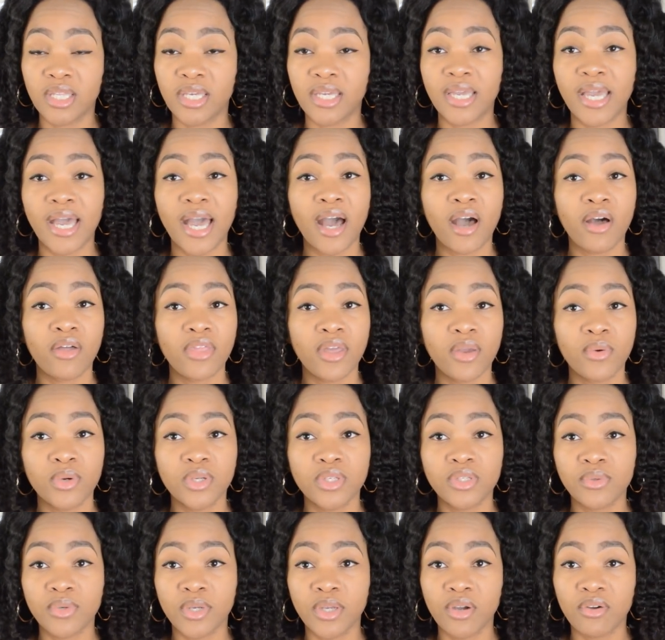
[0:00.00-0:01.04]
like how they were
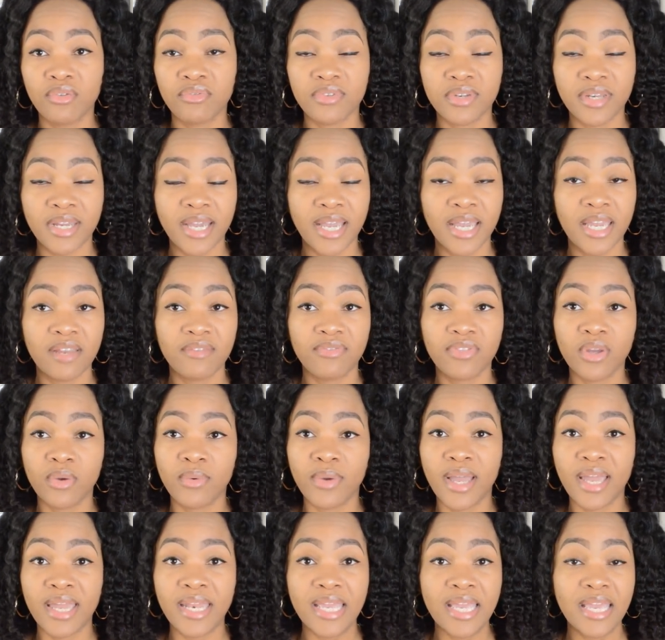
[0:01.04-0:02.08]
doing overnight, if there were
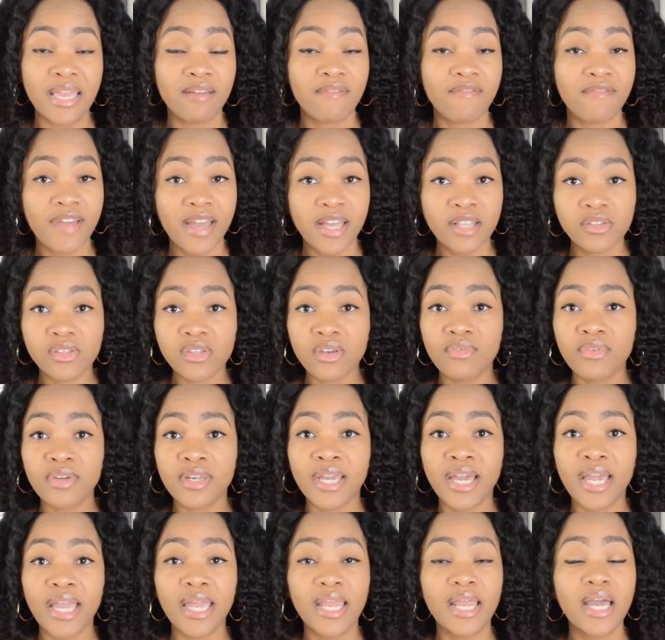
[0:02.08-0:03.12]
any events events
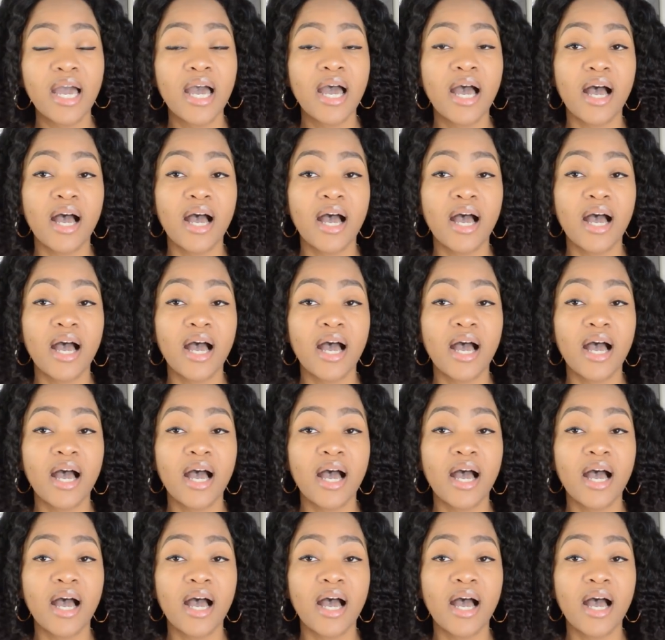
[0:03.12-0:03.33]
overnight?